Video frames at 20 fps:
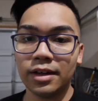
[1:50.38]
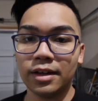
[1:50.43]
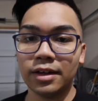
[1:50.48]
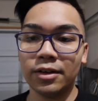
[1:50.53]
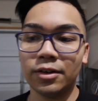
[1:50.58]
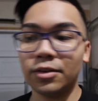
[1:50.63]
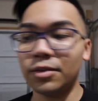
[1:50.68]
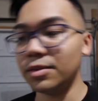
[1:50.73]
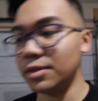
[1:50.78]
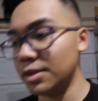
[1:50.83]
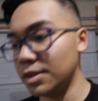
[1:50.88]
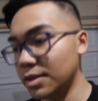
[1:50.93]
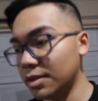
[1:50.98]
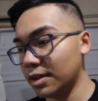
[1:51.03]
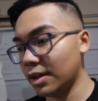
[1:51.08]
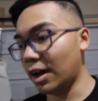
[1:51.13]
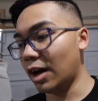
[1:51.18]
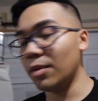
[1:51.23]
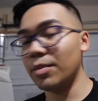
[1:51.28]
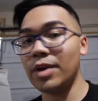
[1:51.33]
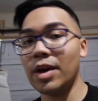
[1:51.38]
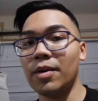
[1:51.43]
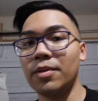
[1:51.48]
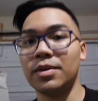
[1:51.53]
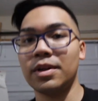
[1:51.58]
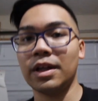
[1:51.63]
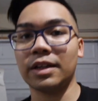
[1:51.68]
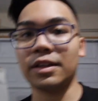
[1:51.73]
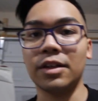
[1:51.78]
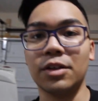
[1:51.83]
it'll just, I'll be
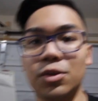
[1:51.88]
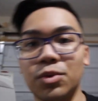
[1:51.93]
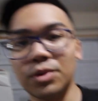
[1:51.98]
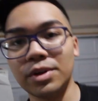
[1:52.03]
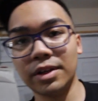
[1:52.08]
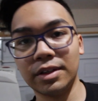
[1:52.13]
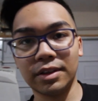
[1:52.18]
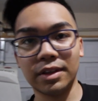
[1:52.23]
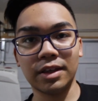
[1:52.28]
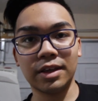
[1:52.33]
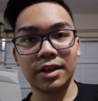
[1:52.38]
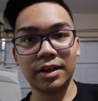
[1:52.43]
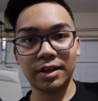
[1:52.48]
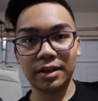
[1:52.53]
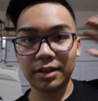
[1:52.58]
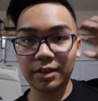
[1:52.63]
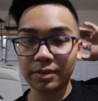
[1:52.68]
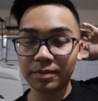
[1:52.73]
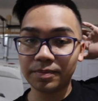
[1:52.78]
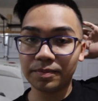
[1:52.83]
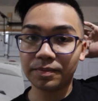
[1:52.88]
able to like to tweak the, uh,